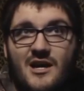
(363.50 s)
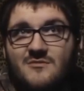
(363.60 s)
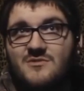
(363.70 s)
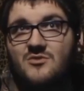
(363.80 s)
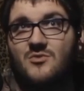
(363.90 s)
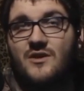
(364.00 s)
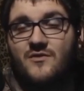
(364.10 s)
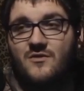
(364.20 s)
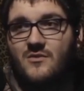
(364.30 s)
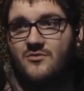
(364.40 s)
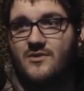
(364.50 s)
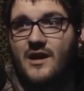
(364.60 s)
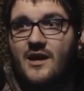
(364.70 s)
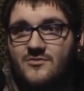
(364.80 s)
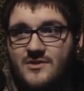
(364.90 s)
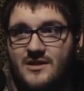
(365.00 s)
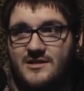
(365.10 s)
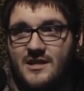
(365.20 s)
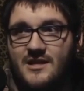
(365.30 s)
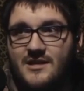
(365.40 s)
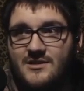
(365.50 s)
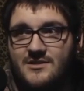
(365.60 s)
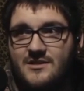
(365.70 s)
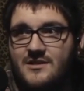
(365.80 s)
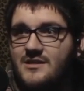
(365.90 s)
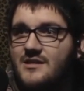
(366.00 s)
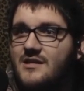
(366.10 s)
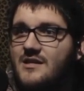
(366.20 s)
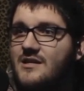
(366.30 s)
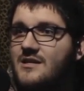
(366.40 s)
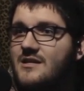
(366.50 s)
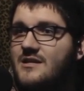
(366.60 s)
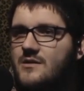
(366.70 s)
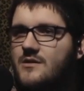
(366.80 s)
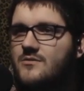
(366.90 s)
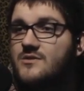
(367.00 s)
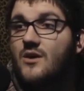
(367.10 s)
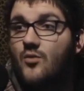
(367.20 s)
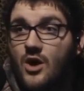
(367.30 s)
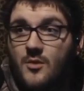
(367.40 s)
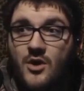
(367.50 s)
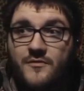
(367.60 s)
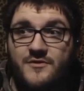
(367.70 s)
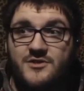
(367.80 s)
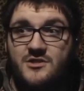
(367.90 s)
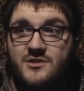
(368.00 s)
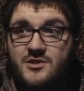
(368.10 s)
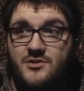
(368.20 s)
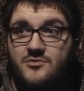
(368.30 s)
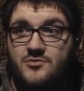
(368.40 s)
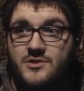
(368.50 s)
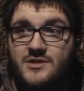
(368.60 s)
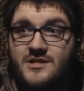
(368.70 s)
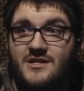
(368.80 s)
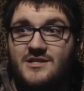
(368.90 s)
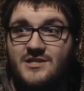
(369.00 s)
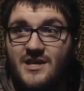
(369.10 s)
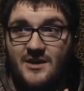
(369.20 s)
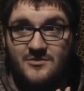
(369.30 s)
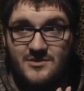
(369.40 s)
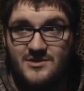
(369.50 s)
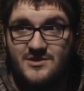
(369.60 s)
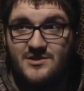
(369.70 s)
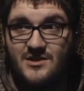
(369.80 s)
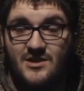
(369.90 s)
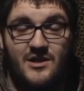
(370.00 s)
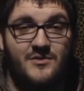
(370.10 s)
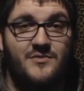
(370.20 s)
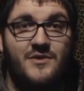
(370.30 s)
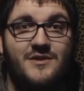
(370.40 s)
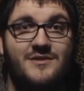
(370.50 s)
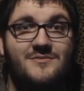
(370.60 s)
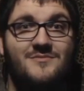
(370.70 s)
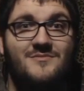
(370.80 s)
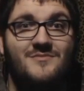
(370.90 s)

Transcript: of the items away from our route around town. Was that Walmart for Gen 2 release? That was a lot of fun.